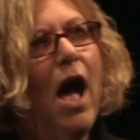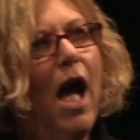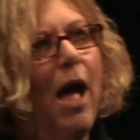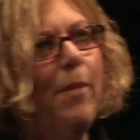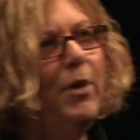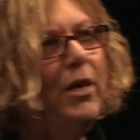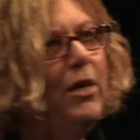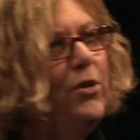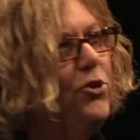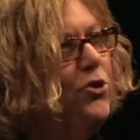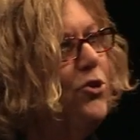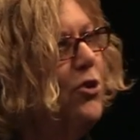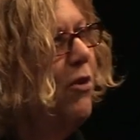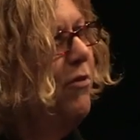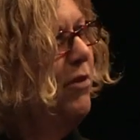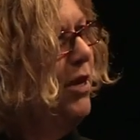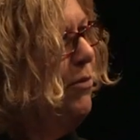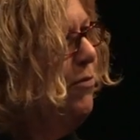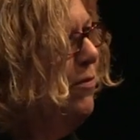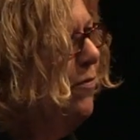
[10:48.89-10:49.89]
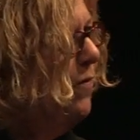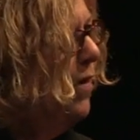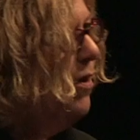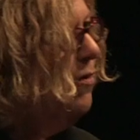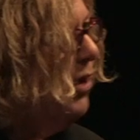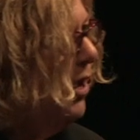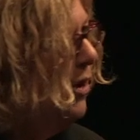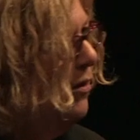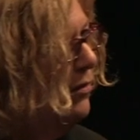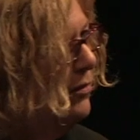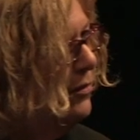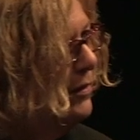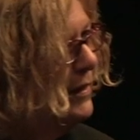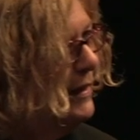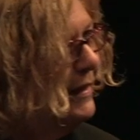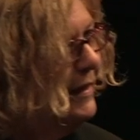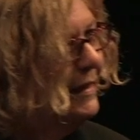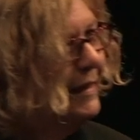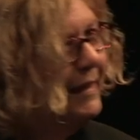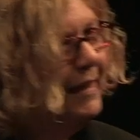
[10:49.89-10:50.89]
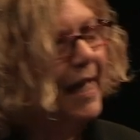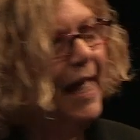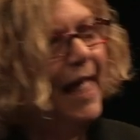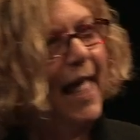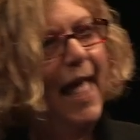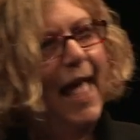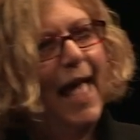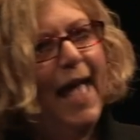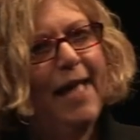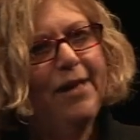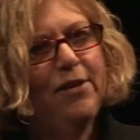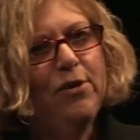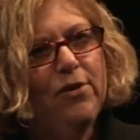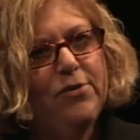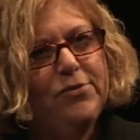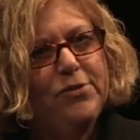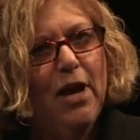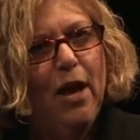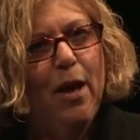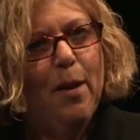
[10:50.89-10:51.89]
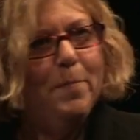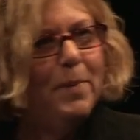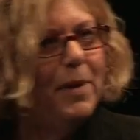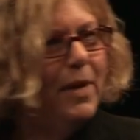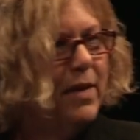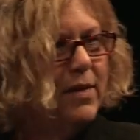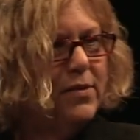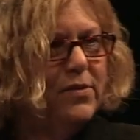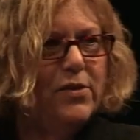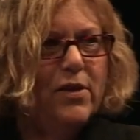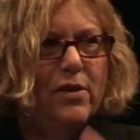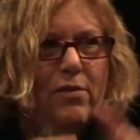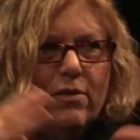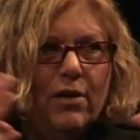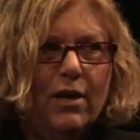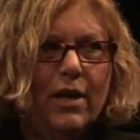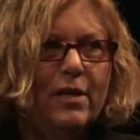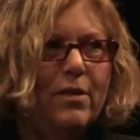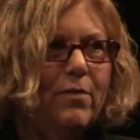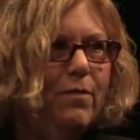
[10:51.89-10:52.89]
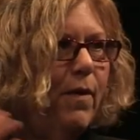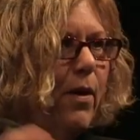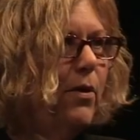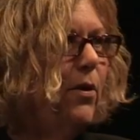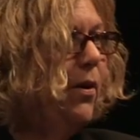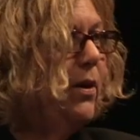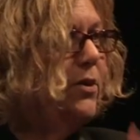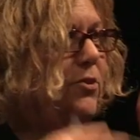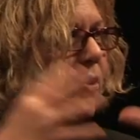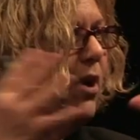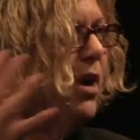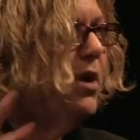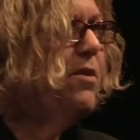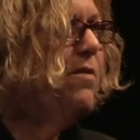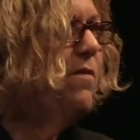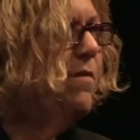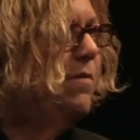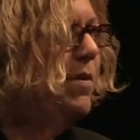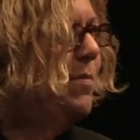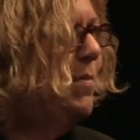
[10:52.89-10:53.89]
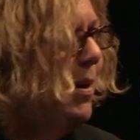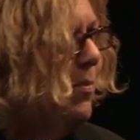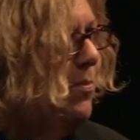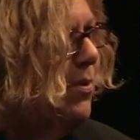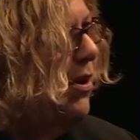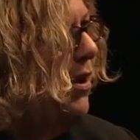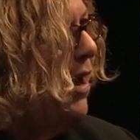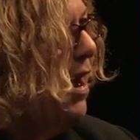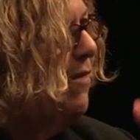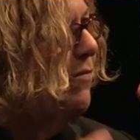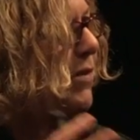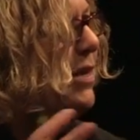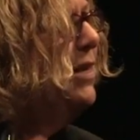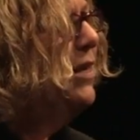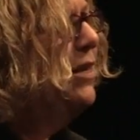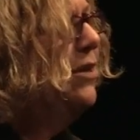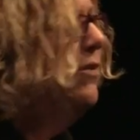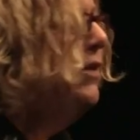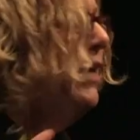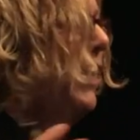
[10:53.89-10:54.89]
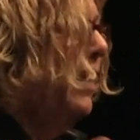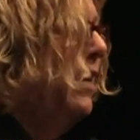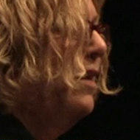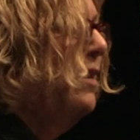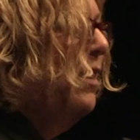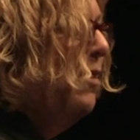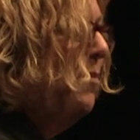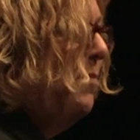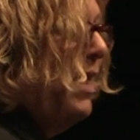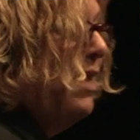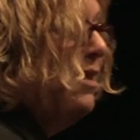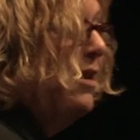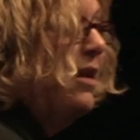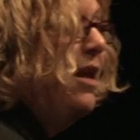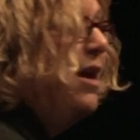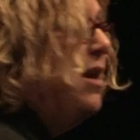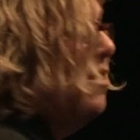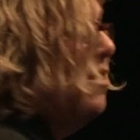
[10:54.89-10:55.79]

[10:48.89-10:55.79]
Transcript: I'm going to show you a photo. And your job is to look at the photo and try to remember everything you can about it.